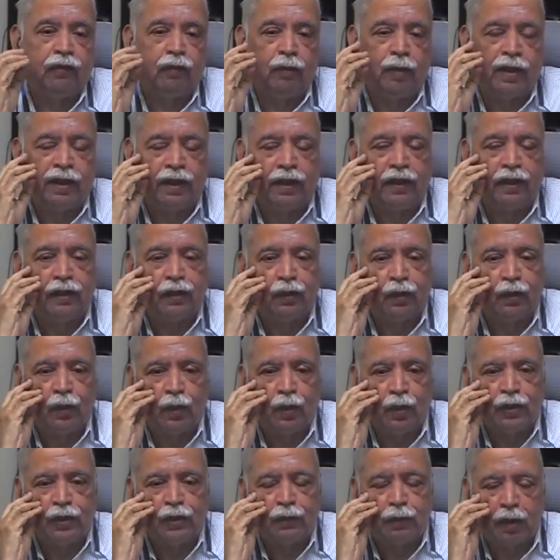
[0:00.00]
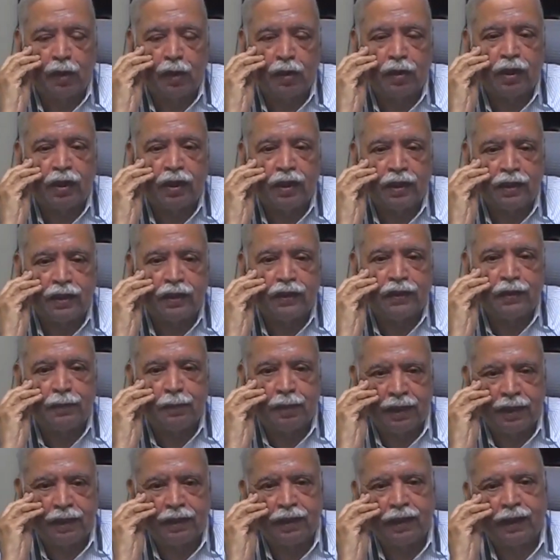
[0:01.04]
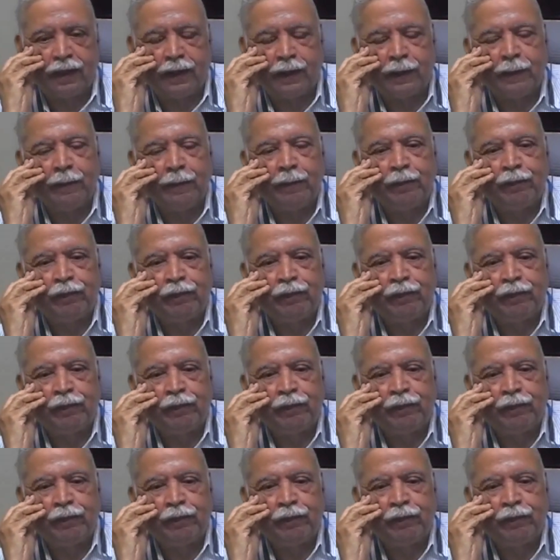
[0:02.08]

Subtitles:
by his own spontaneous breathing,